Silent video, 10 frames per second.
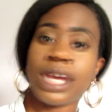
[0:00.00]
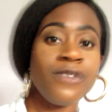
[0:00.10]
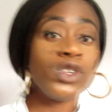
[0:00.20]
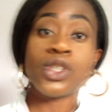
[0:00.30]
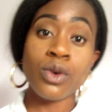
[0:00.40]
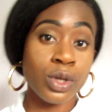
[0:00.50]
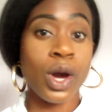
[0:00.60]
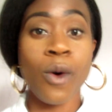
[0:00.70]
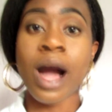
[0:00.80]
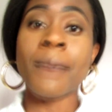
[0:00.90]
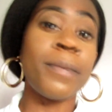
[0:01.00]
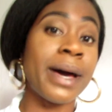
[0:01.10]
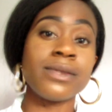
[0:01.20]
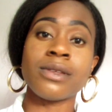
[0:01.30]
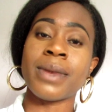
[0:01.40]
If you don't know, I'm
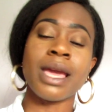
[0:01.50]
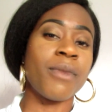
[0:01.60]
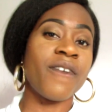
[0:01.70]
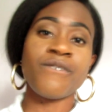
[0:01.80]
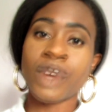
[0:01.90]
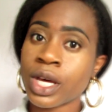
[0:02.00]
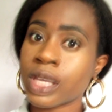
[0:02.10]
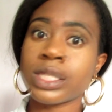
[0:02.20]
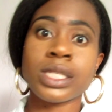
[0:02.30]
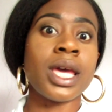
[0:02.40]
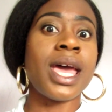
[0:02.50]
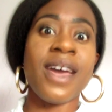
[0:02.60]
about to make my first